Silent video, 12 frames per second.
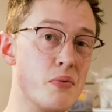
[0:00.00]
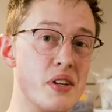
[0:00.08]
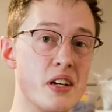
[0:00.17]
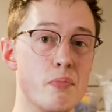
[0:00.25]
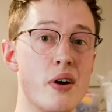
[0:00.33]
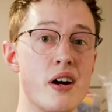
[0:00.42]

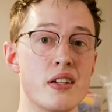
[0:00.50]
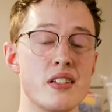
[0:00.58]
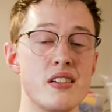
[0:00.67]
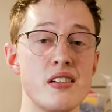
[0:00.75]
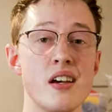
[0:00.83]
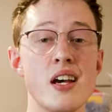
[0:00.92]
weak
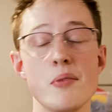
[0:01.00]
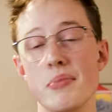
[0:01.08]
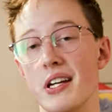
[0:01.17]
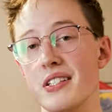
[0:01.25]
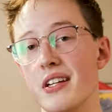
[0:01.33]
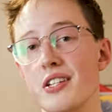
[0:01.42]
epoxy
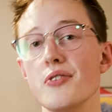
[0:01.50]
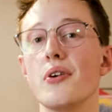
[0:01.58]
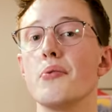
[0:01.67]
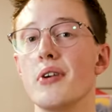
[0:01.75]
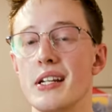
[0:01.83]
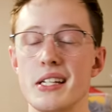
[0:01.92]
because I knew
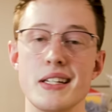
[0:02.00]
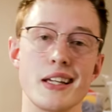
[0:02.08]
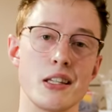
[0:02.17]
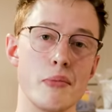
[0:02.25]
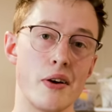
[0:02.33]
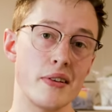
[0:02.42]
I wanted to
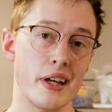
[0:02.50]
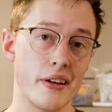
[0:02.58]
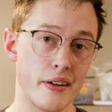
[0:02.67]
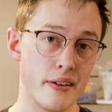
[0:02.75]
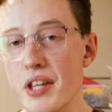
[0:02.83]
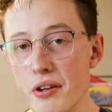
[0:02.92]
take them out
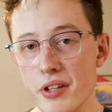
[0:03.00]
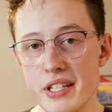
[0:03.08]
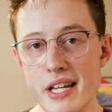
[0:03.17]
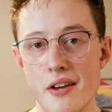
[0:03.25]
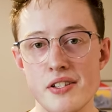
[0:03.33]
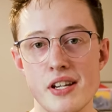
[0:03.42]
later. The only
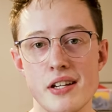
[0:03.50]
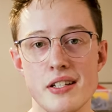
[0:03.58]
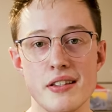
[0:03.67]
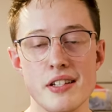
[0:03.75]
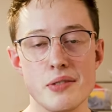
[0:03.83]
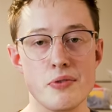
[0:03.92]
downside to
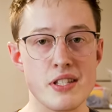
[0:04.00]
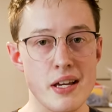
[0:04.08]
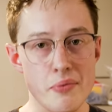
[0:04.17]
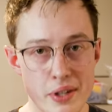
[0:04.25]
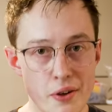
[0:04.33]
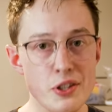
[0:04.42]
this was
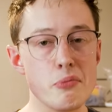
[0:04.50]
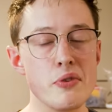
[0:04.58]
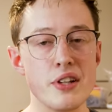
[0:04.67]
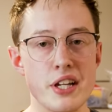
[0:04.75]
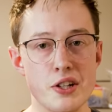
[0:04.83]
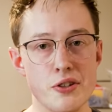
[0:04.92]
that we ultimately